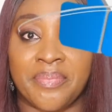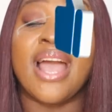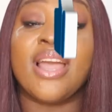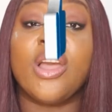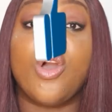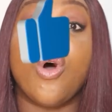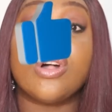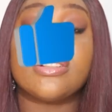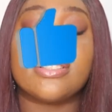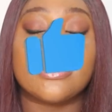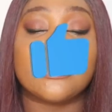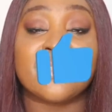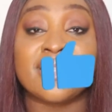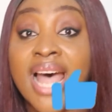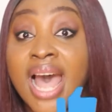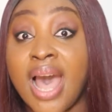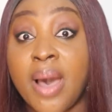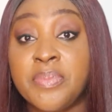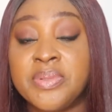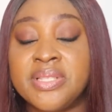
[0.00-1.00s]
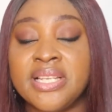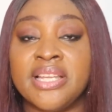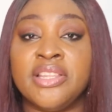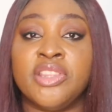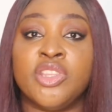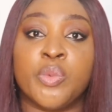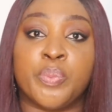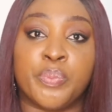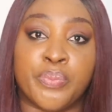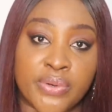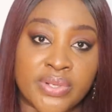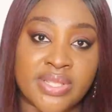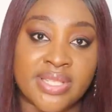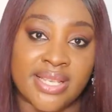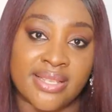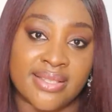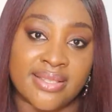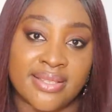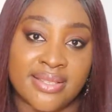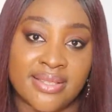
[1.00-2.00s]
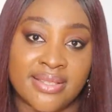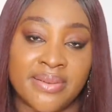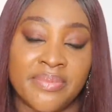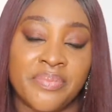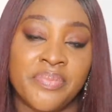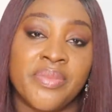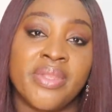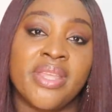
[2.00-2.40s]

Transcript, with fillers: and got stabbed in the process.